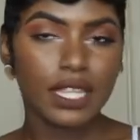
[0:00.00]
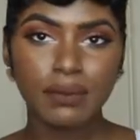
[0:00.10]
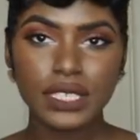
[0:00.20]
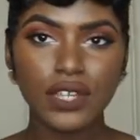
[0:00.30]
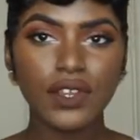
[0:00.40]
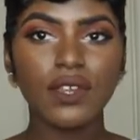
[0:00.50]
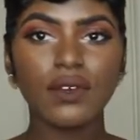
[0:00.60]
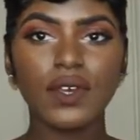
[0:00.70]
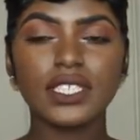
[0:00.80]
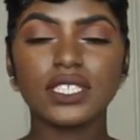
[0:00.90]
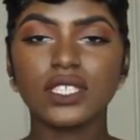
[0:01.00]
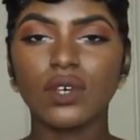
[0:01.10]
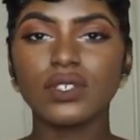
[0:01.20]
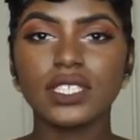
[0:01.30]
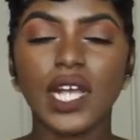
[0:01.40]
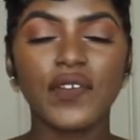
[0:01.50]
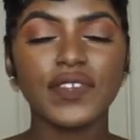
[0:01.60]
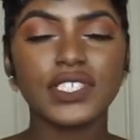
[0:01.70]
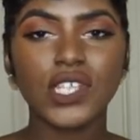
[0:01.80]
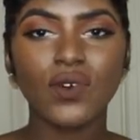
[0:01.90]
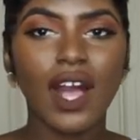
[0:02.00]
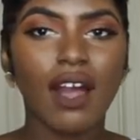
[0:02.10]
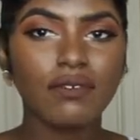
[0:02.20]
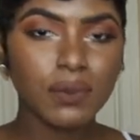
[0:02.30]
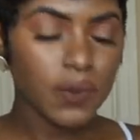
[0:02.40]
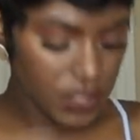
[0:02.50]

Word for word: The material is so soft, it's so comfortable,